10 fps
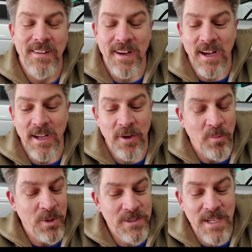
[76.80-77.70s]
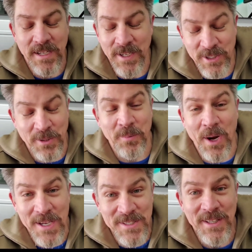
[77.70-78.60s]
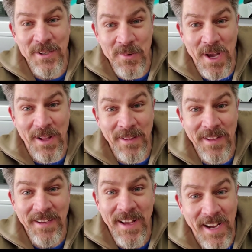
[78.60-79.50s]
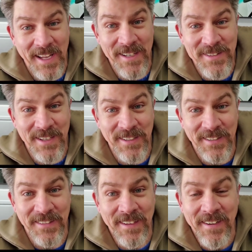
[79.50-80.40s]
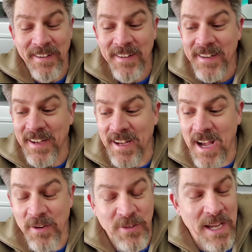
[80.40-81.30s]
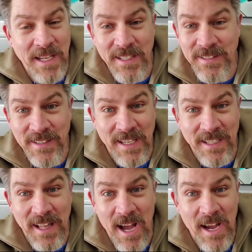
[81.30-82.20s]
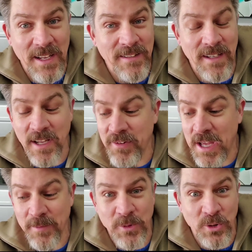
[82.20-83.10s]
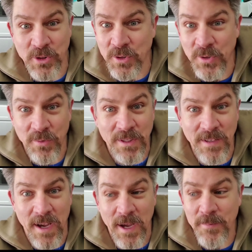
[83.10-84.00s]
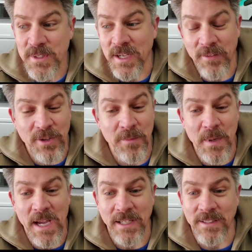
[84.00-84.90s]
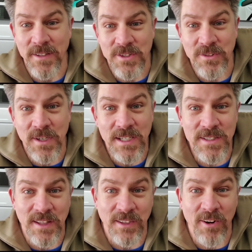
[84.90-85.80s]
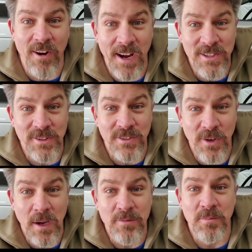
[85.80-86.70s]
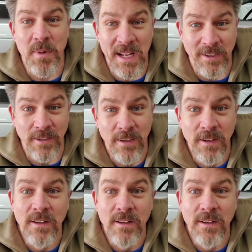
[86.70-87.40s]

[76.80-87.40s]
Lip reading: It works out surprisingly well, I gotta tell you. I've taken it to get aligned, and I've had them do it 2 or 3 times, and I've come back and done the strings, and the car actually drives better